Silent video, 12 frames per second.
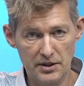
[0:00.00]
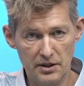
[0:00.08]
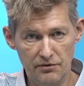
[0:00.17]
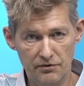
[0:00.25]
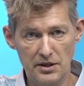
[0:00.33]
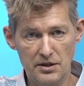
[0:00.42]

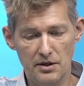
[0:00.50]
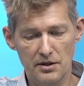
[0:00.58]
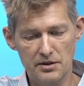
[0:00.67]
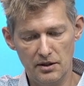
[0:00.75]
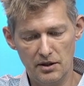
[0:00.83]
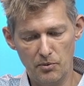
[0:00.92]

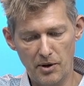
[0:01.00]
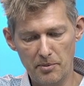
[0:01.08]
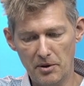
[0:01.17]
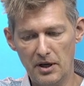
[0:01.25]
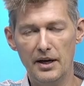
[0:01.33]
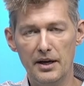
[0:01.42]
features in the web
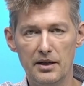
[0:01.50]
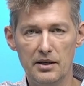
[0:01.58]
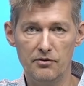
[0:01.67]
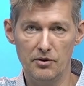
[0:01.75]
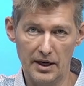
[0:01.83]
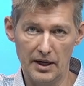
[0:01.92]
client
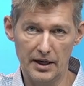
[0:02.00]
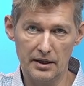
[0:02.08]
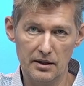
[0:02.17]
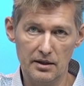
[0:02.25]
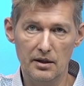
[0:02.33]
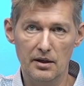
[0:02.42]
if you
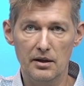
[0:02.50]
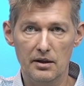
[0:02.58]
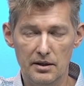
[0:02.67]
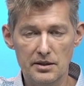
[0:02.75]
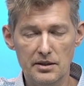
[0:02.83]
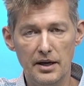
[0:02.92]
liked
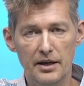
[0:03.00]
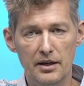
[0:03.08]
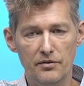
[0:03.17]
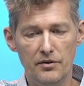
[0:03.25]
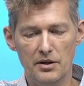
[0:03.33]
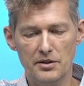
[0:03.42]
this kind
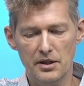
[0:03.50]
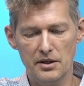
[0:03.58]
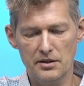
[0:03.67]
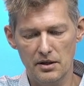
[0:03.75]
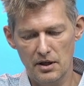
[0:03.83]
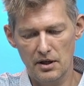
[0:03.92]
of
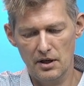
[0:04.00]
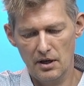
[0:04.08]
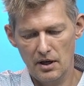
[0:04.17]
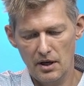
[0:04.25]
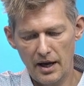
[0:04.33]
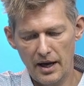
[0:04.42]
content.
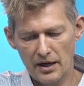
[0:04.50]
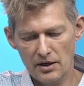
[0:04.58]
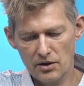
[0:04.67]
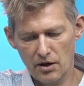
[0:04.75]
And